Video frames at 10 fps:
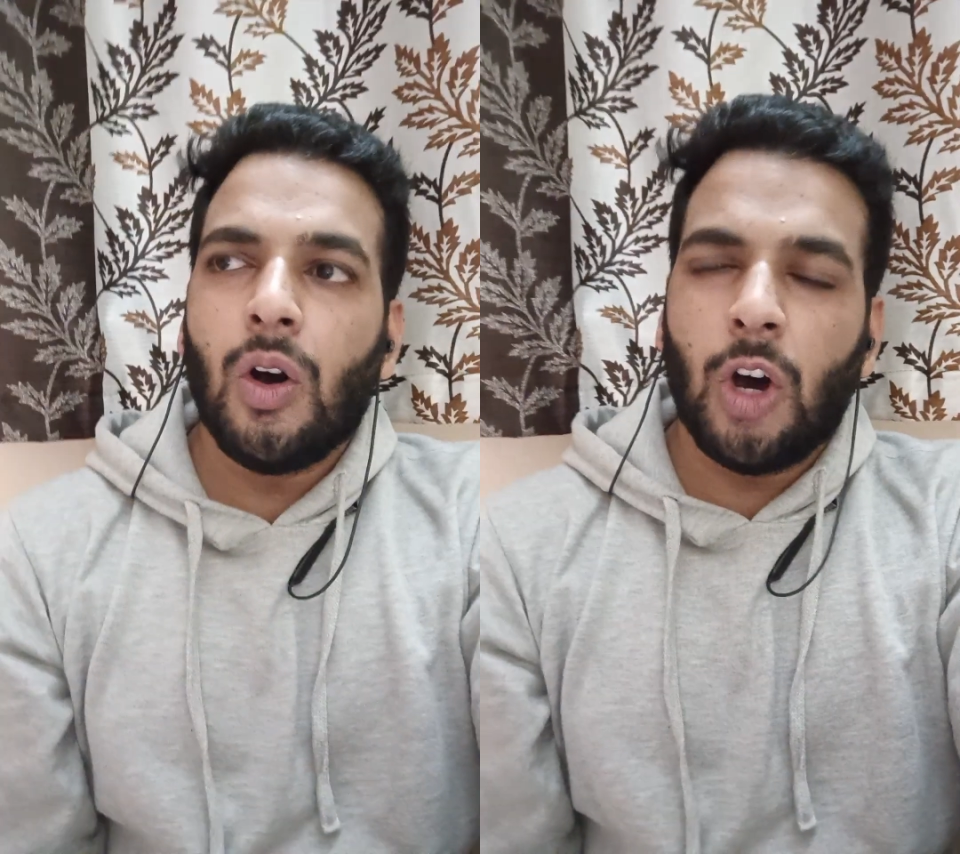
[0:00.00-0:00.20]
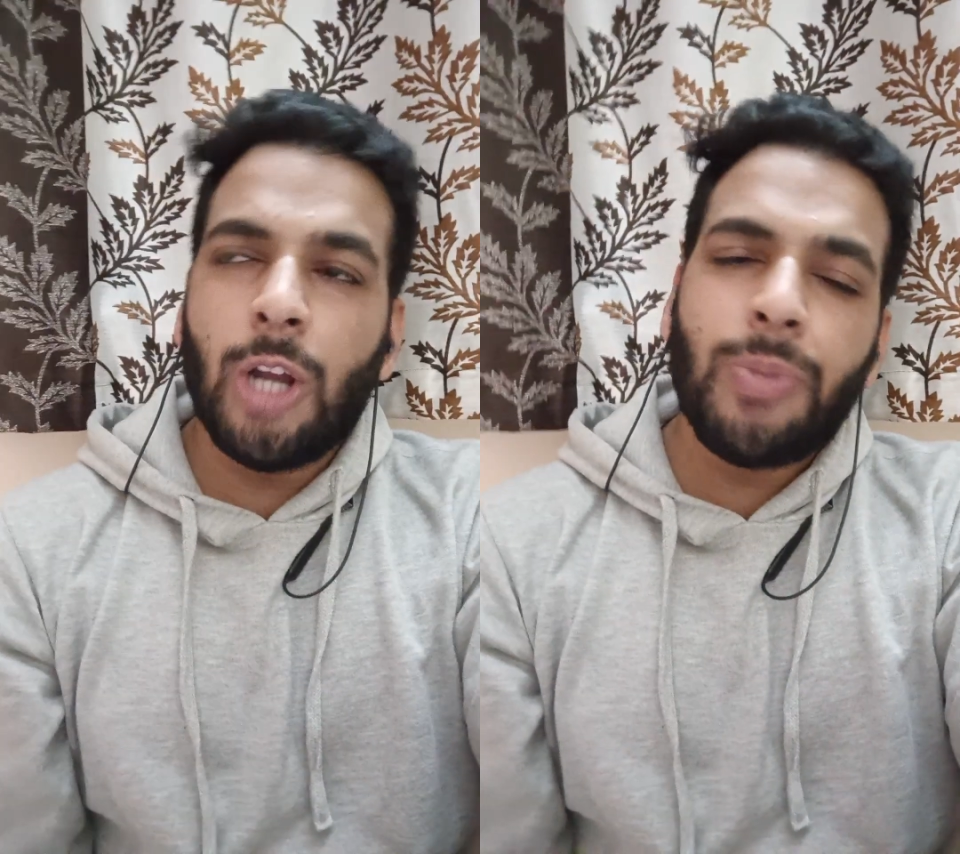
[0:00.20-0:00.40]

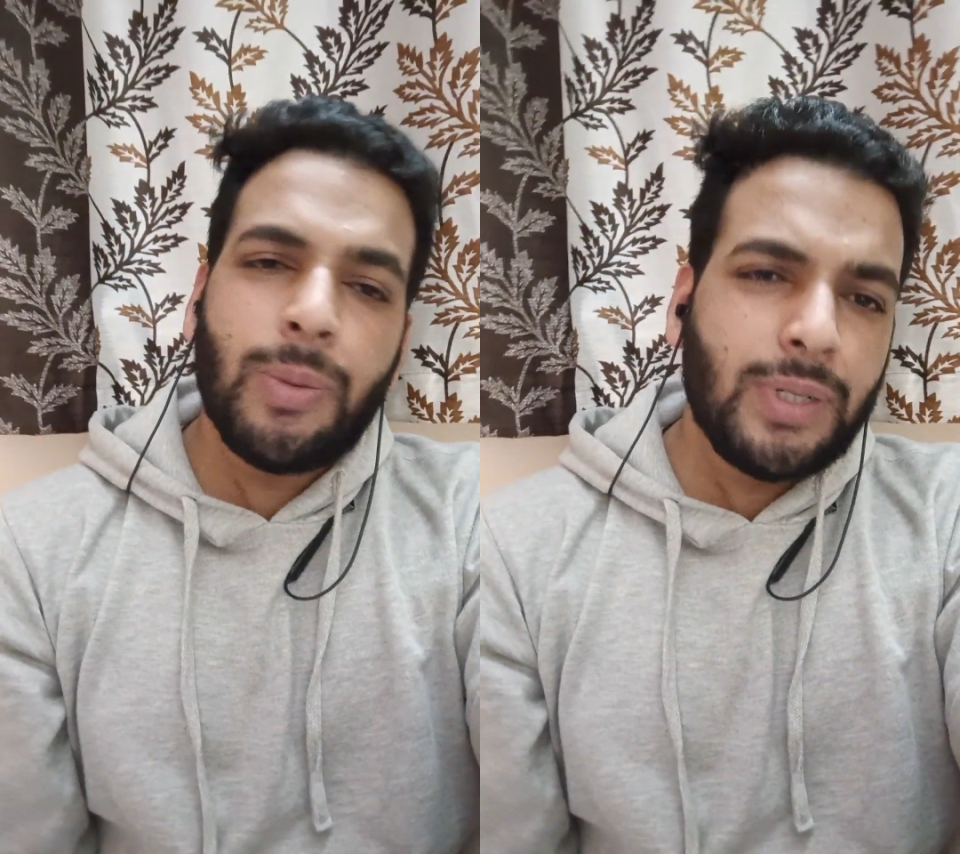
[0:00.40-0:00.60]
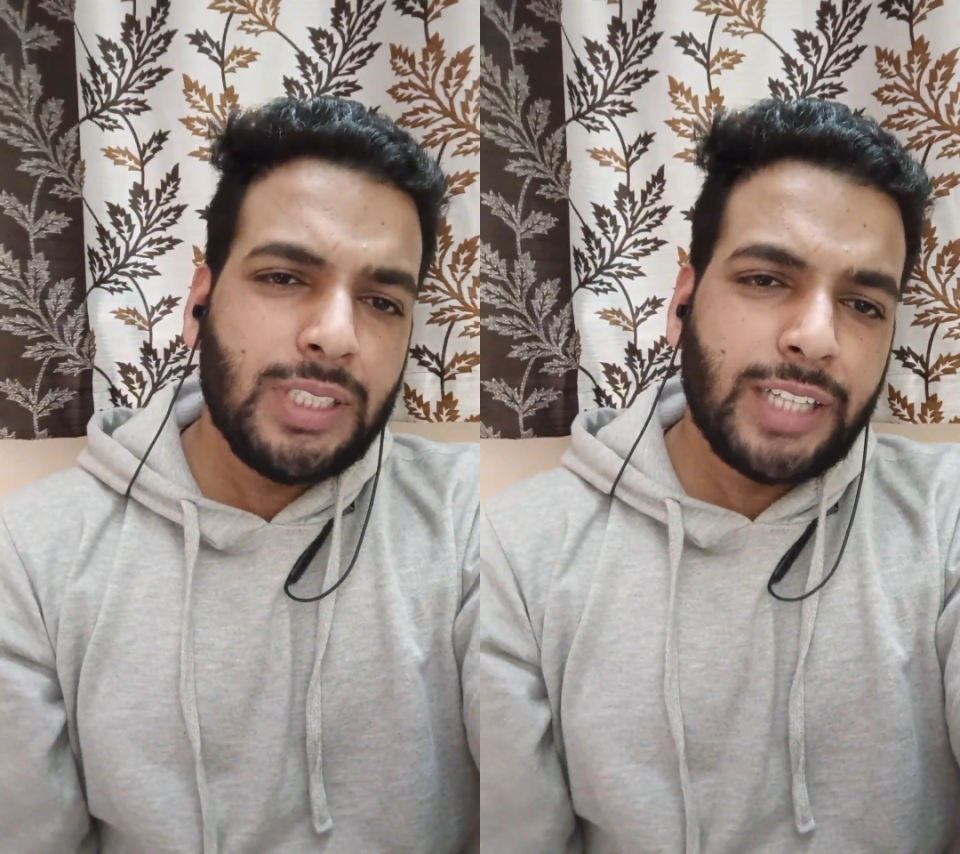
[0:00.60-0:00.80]
On
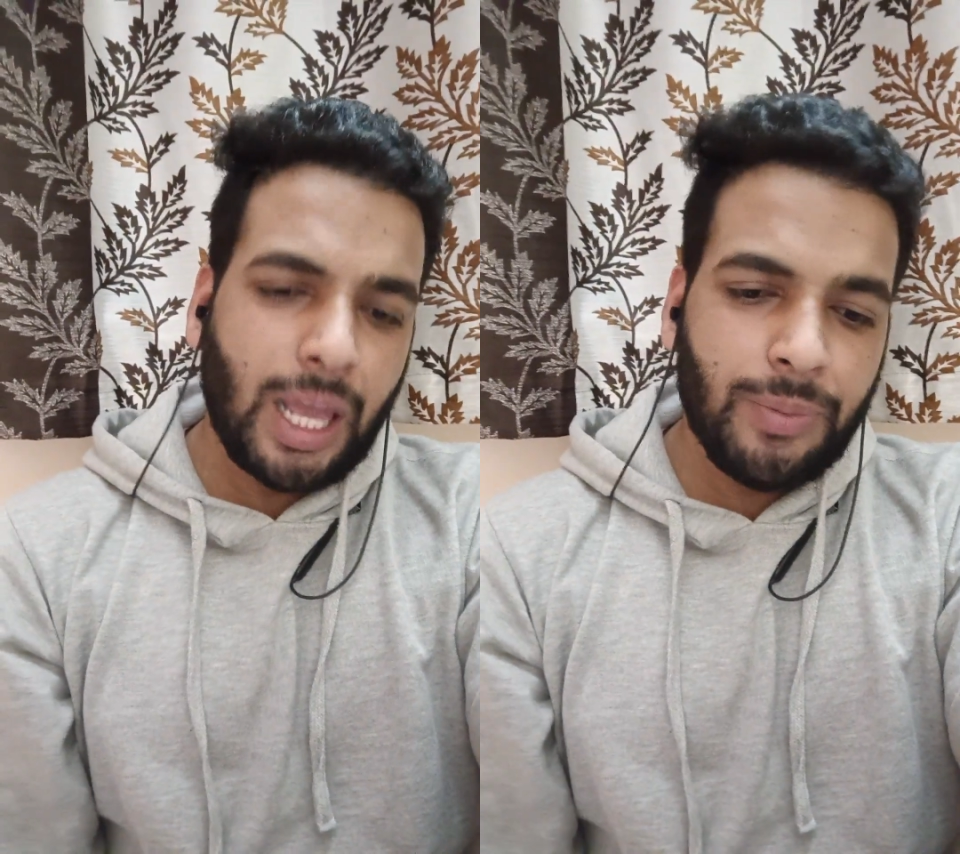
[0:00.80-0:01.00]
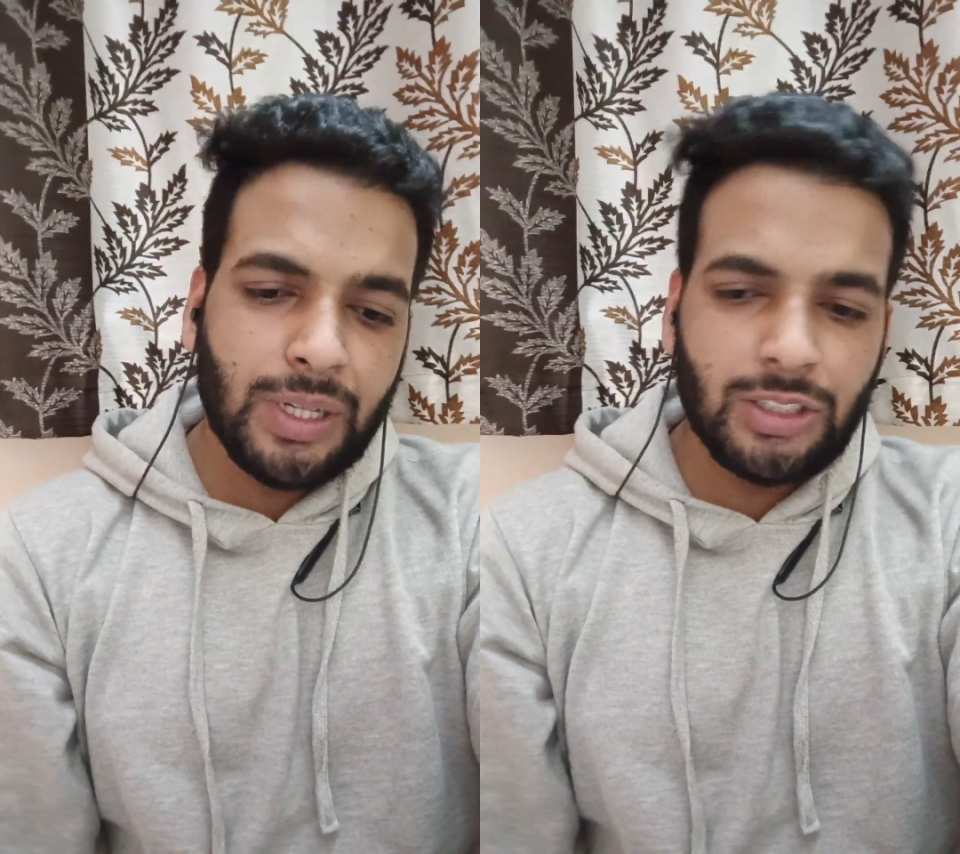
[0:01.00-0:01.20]
paper, the
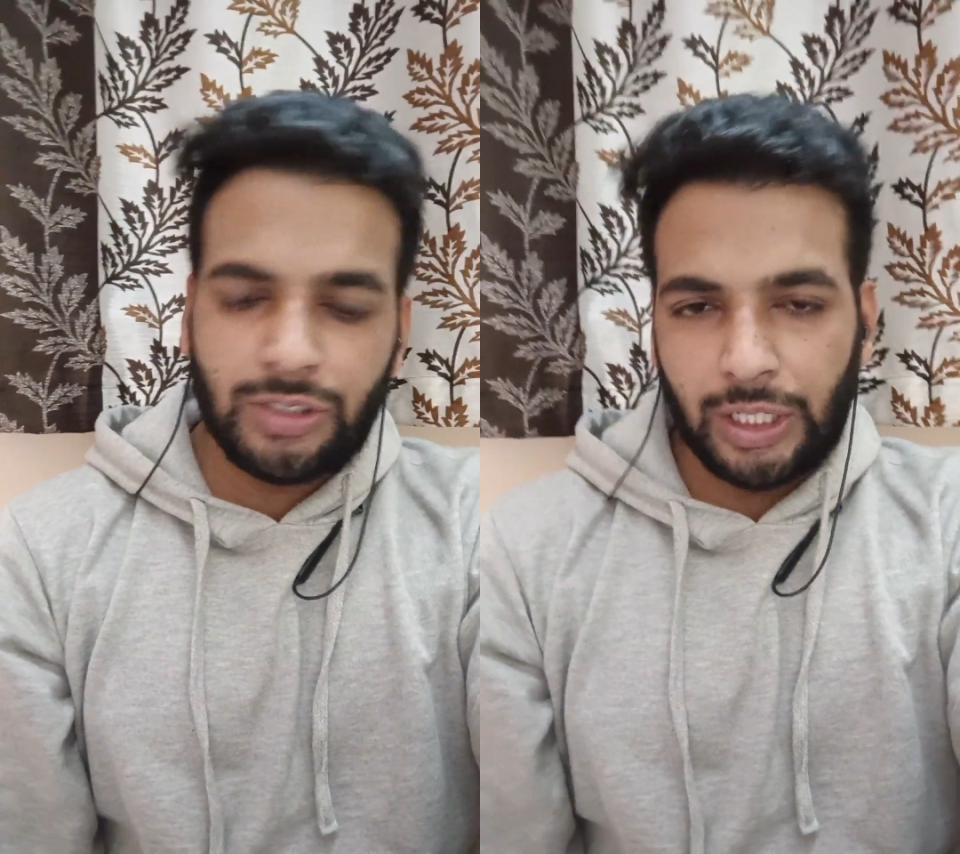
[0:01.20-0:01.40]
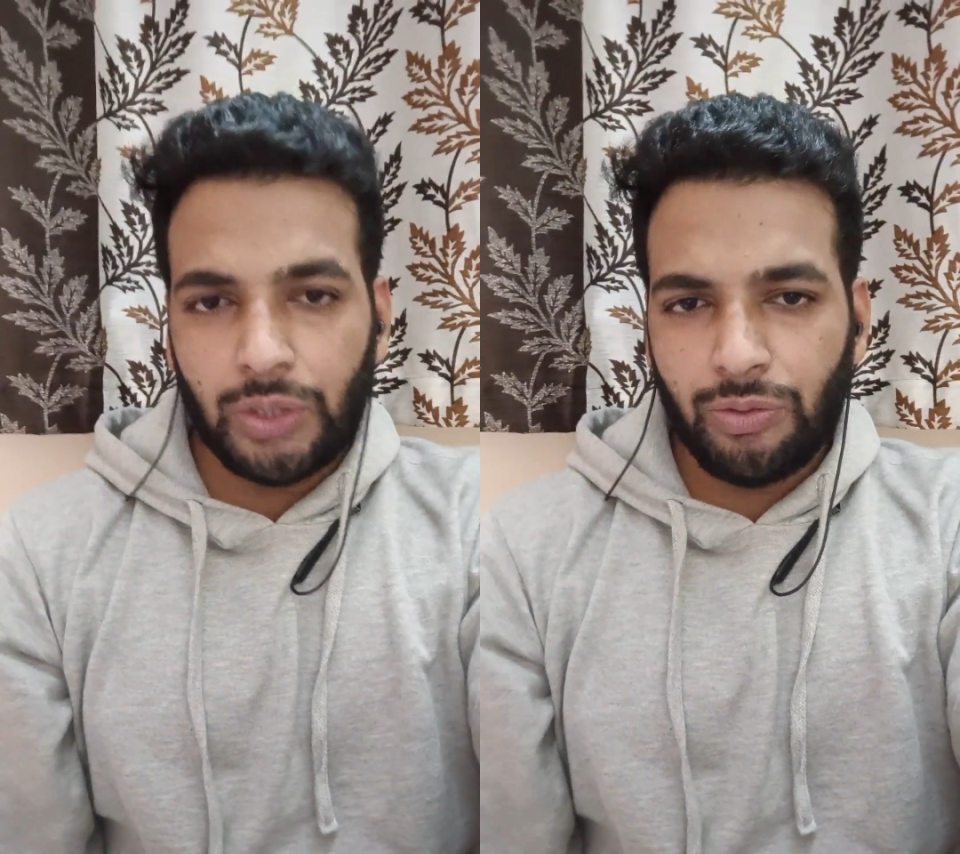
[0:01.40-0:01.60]
timing is
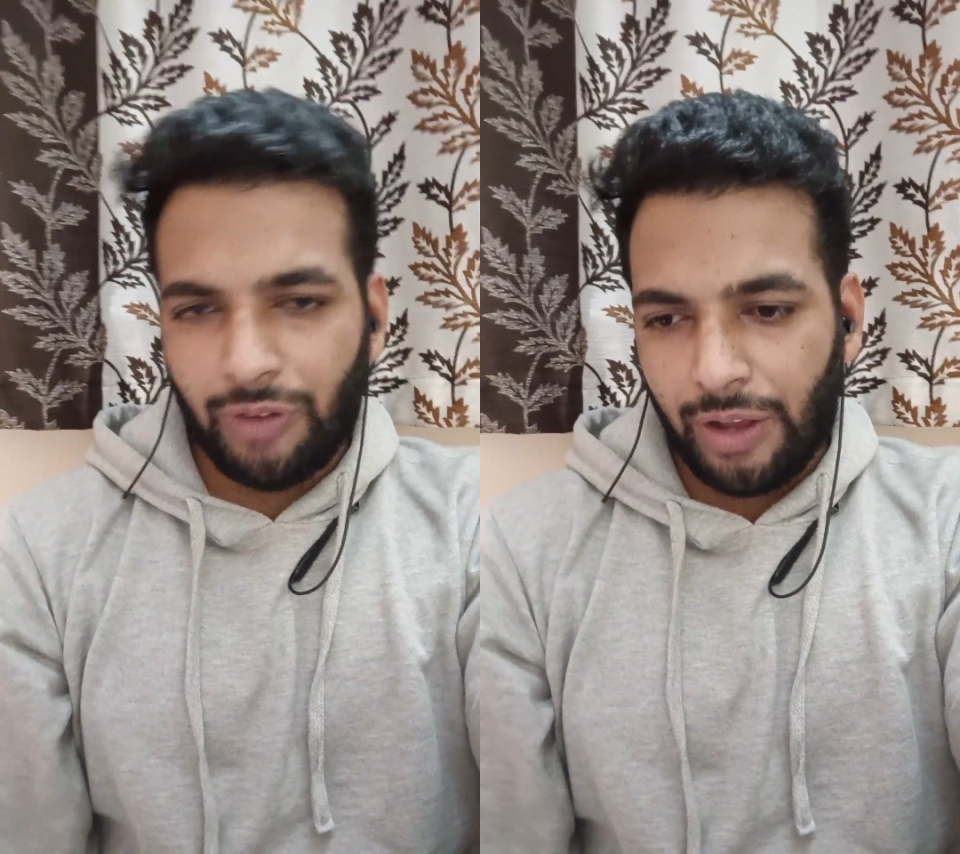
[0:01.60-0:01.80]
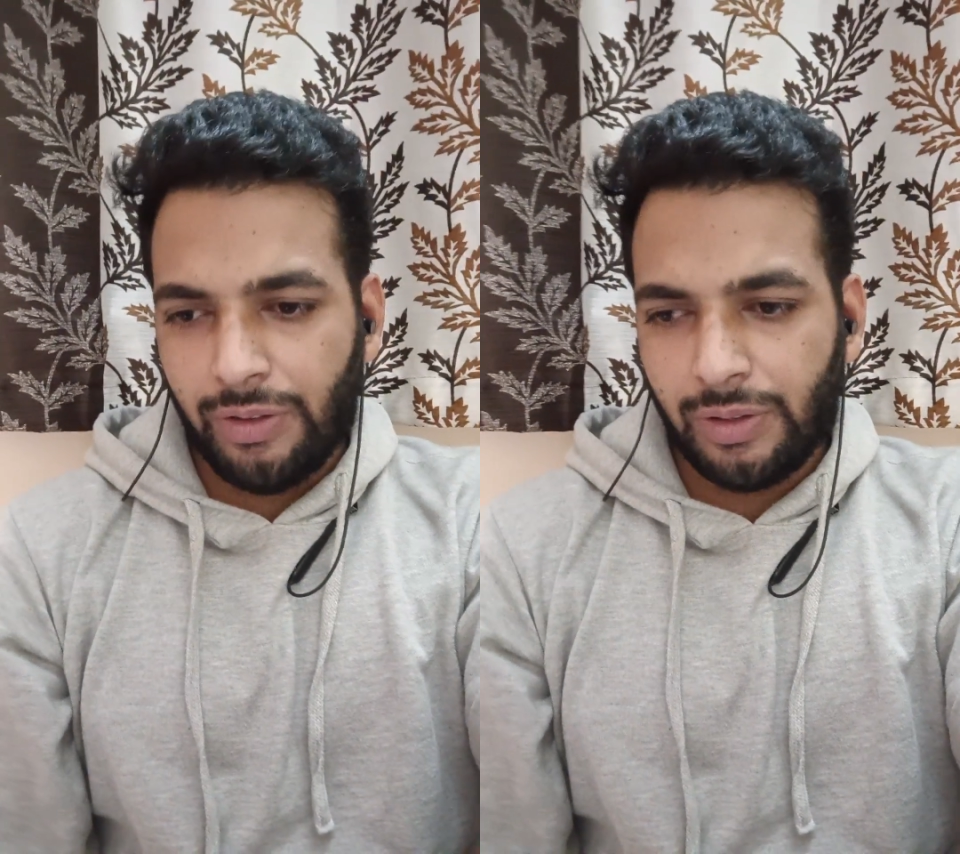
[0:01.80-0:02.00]
10 to
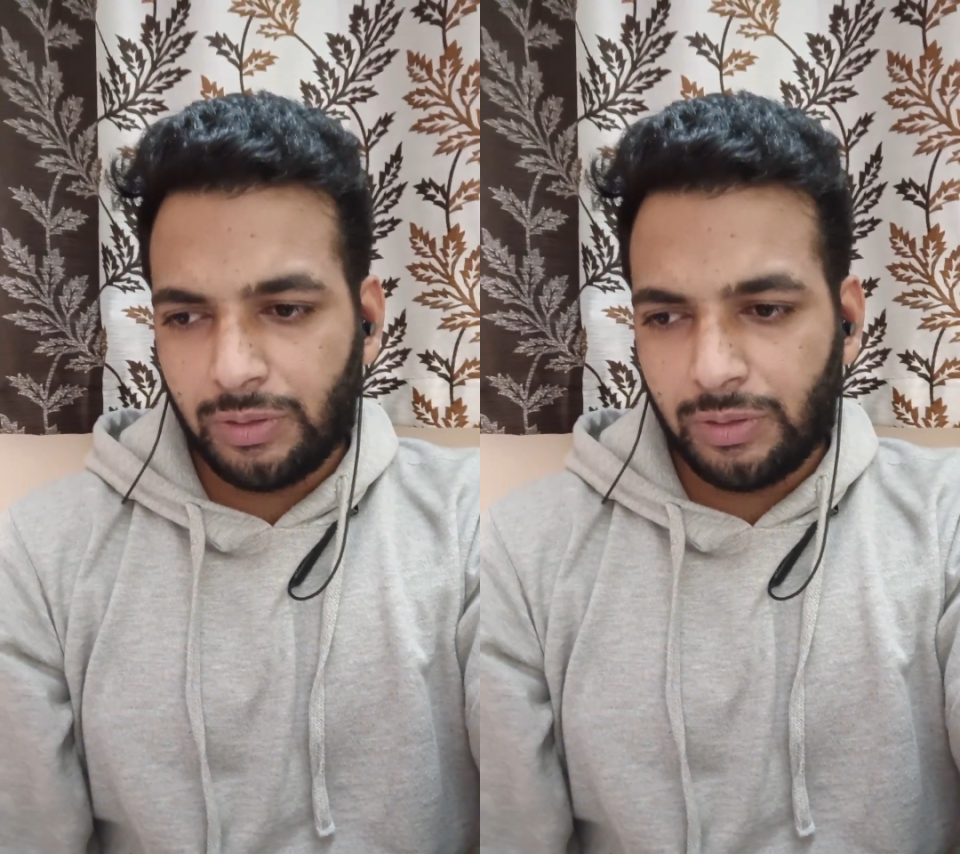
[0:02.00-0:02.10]
5.